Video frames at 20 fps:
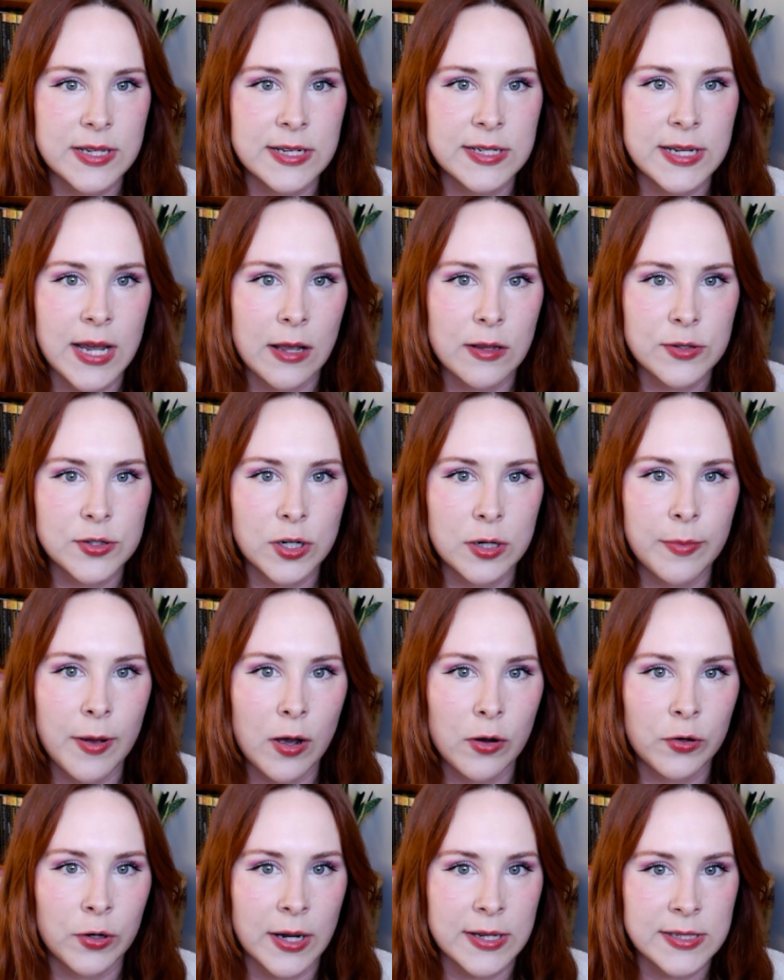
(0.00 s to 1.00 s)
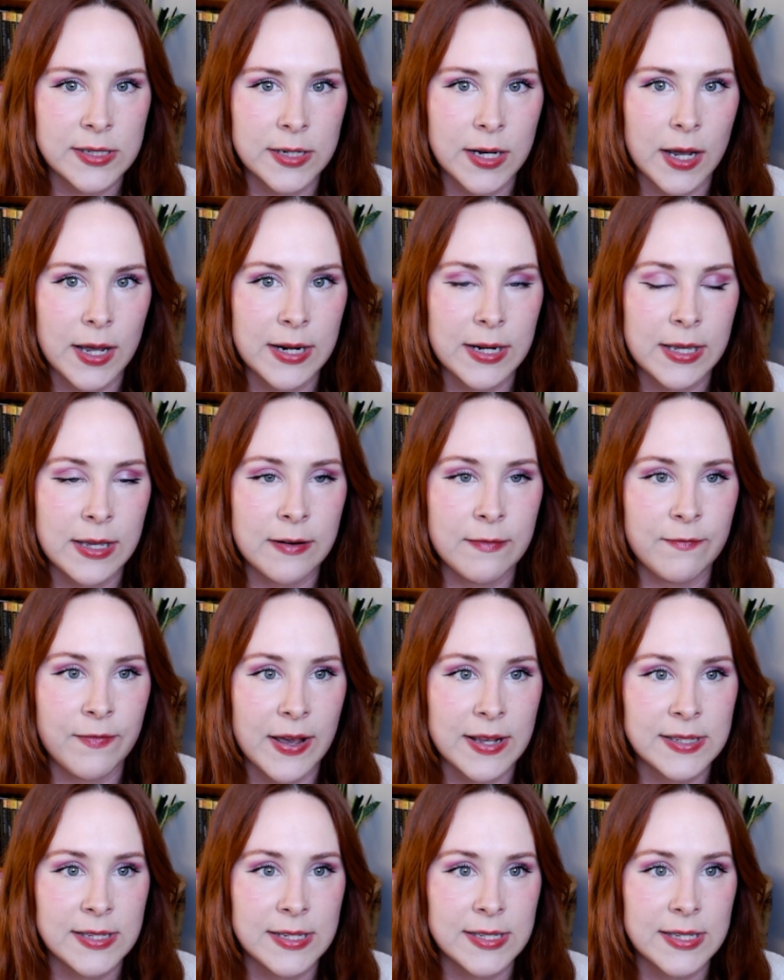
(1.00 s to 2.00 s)
and tells her about Cressida and
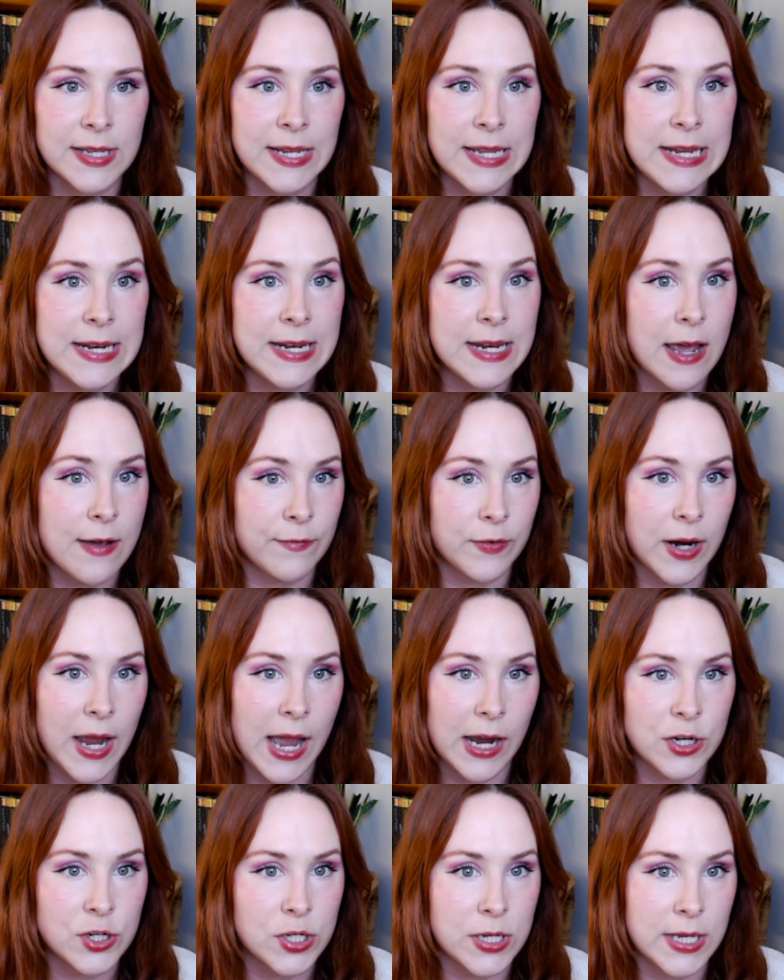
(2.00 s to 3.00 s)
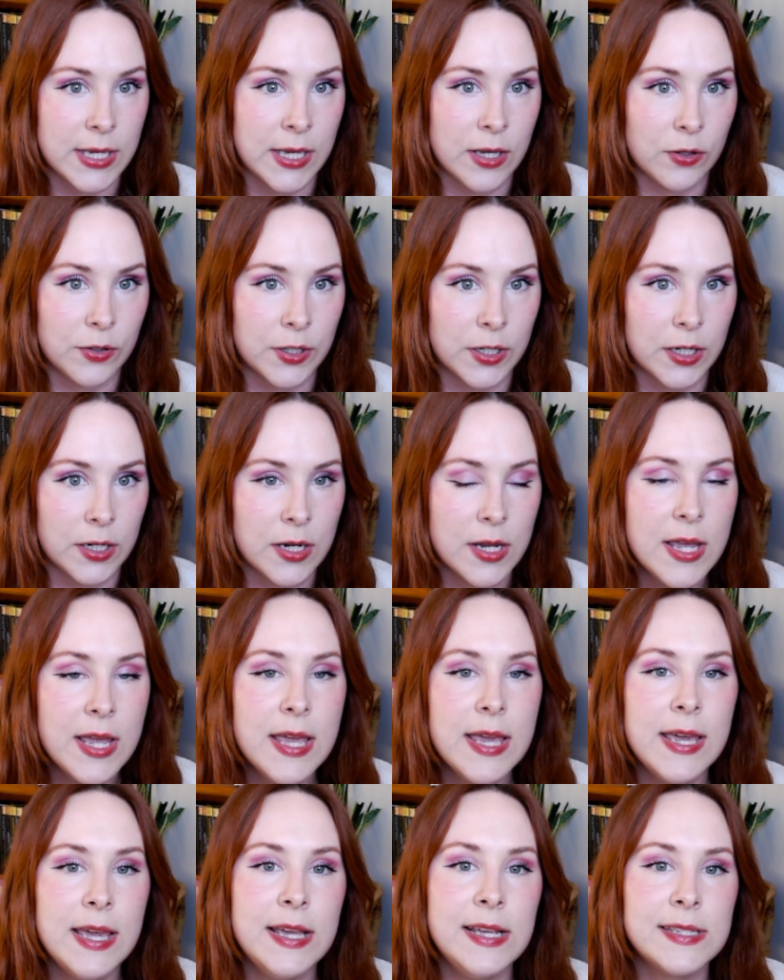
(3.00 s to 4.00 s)
confesses that he never actually killed her.
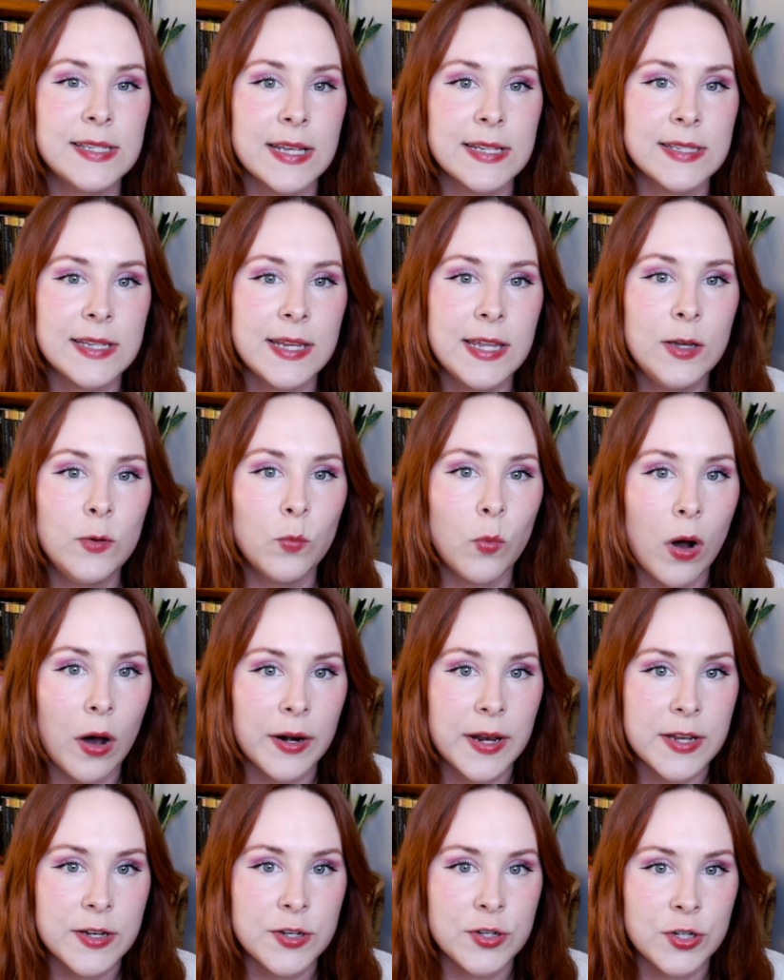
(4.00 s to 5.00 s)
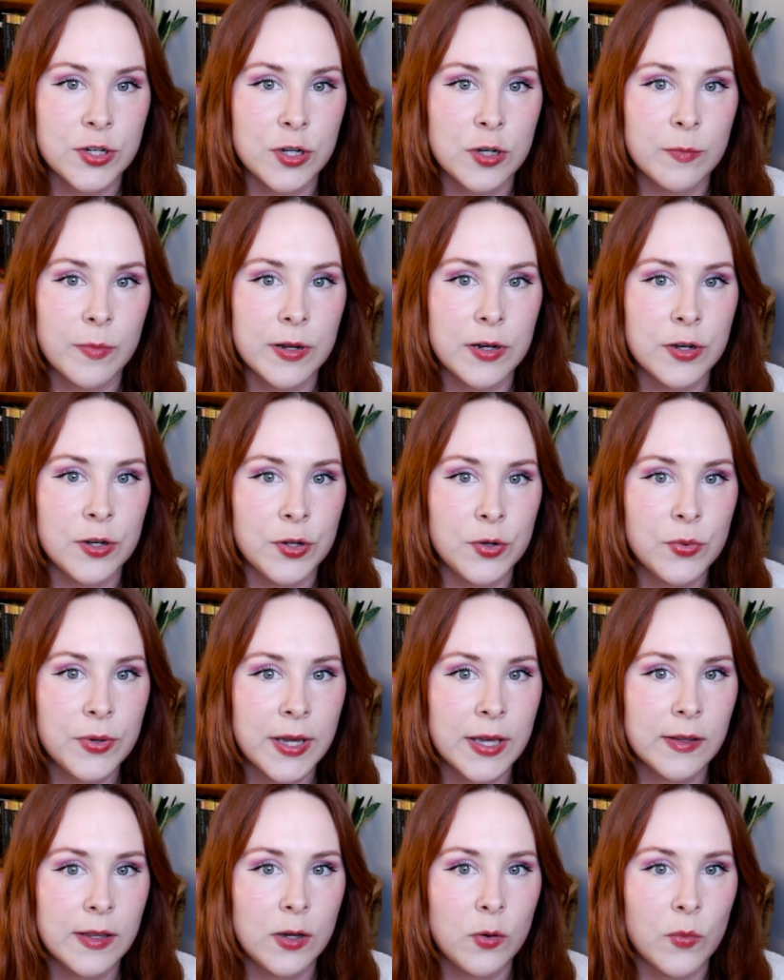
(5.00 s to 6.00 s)
He says that he wanted to, but knew
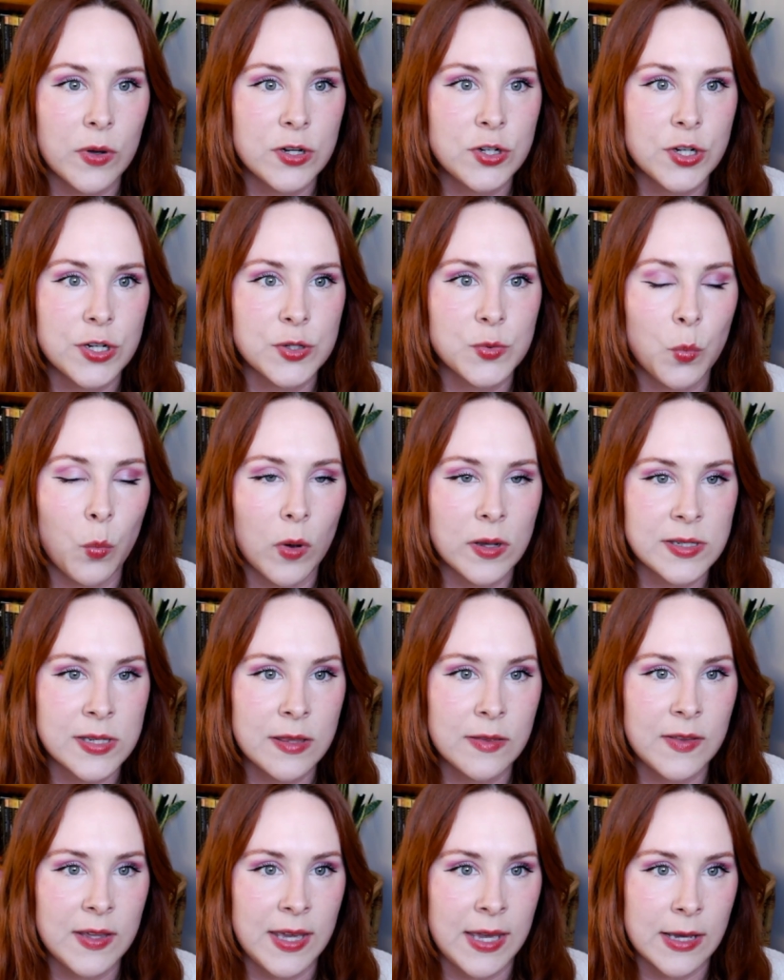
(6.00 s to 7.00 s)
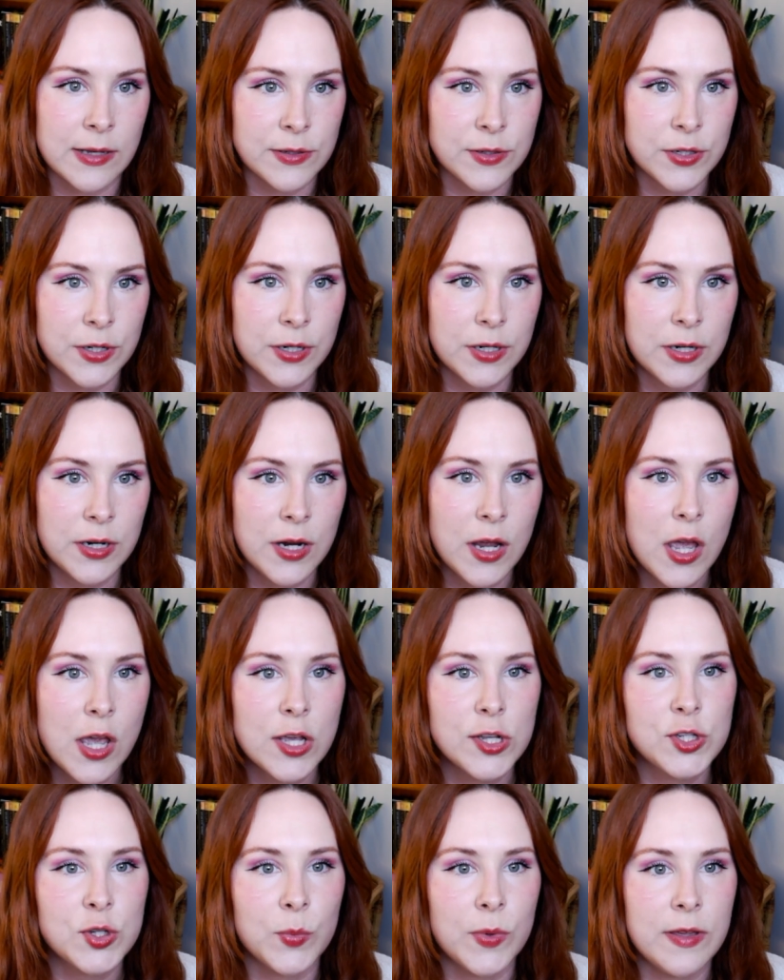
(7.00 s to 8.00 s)
killing witches wasn't the answer,
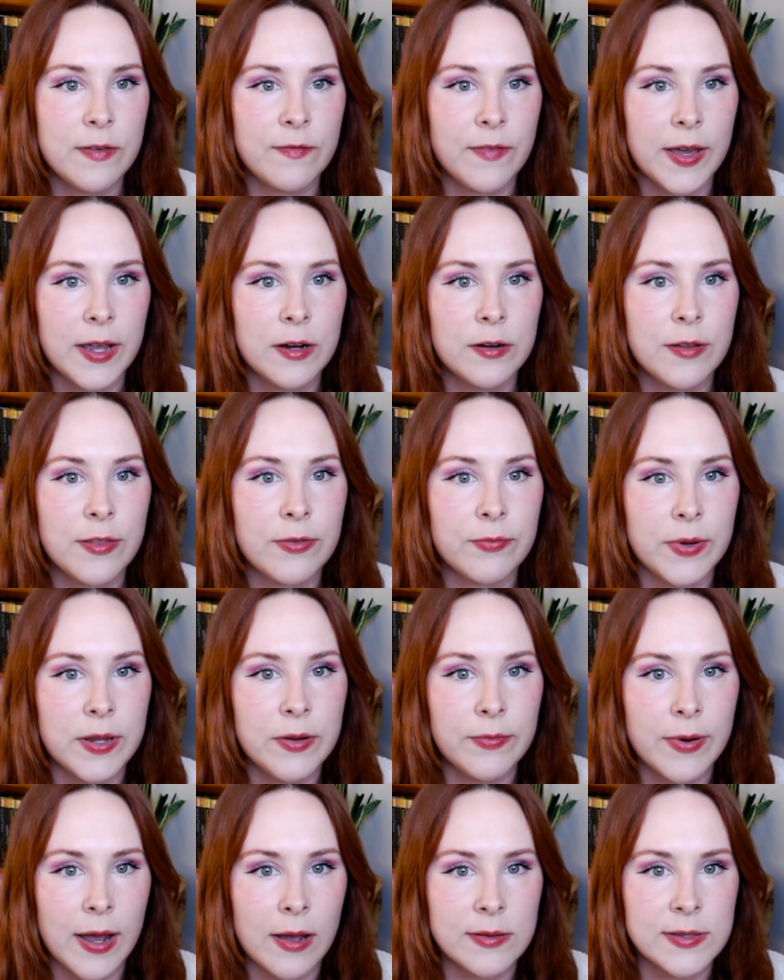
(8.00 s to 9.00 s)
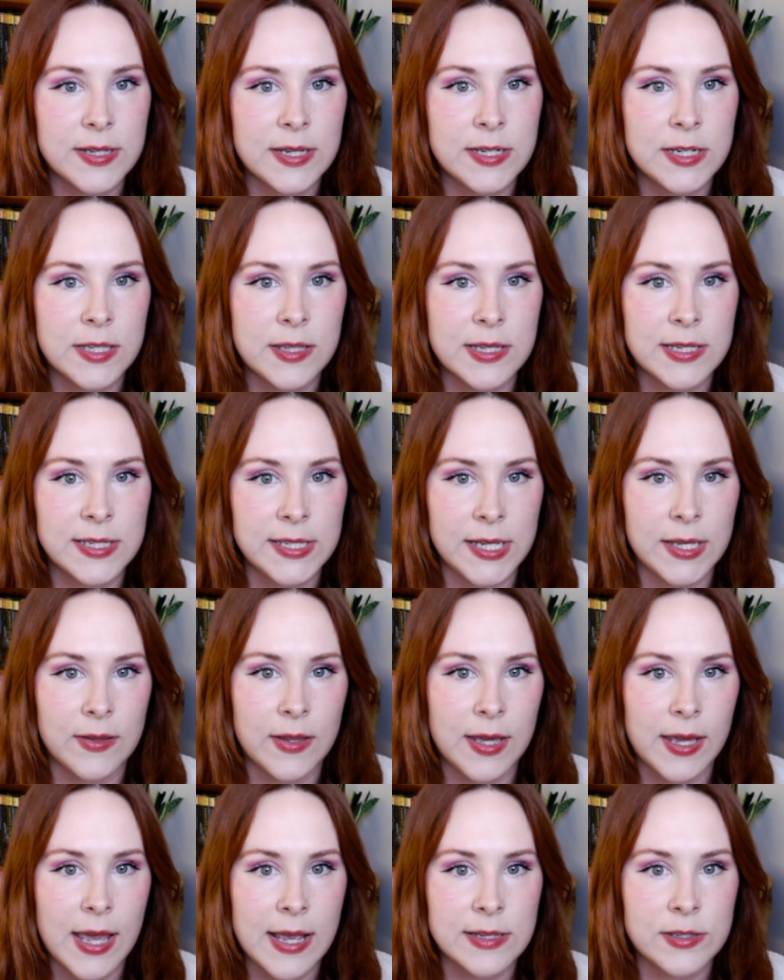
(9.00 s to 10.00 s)
so he fired 3 rounds into the
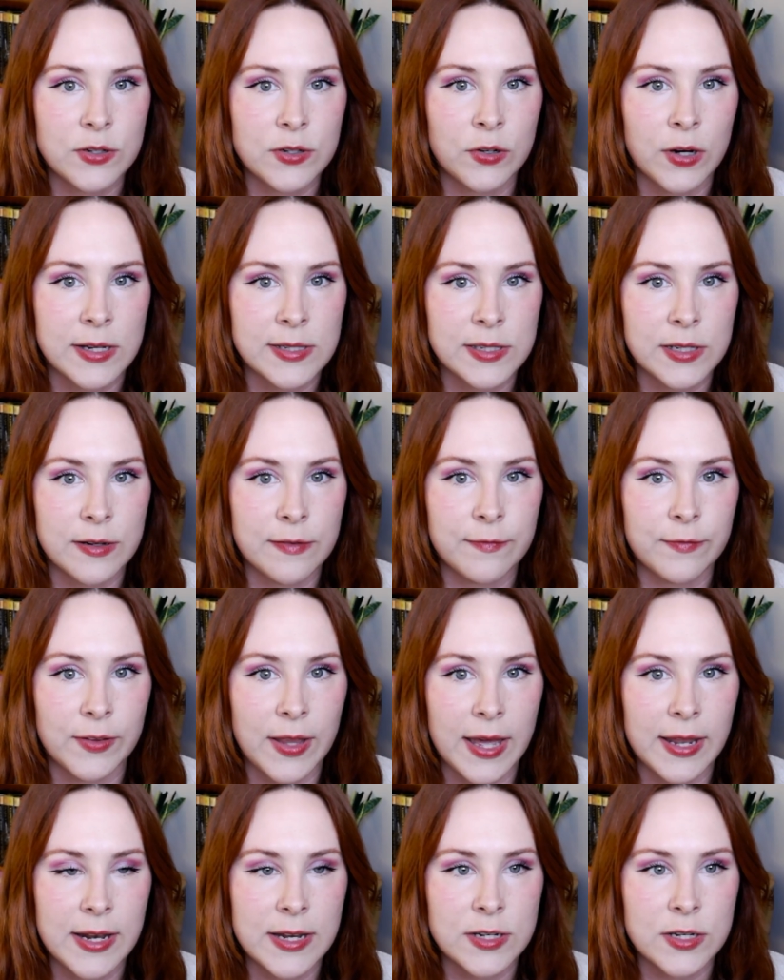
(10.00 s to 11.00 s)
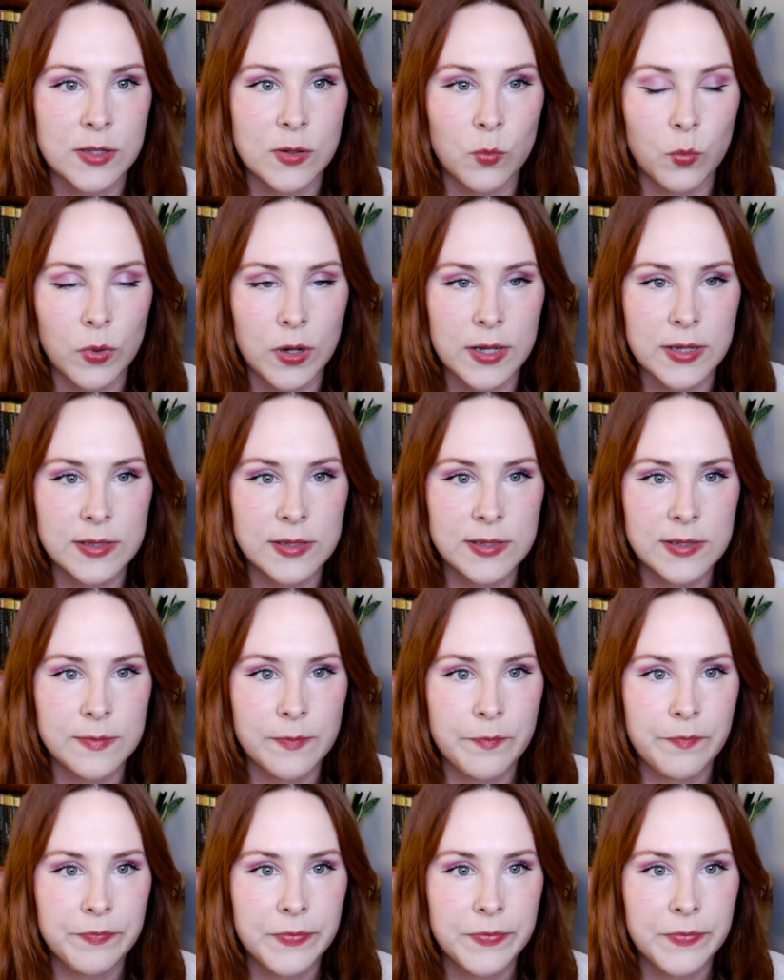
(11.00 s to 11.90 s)
ceiling as Cressida fled into the woods.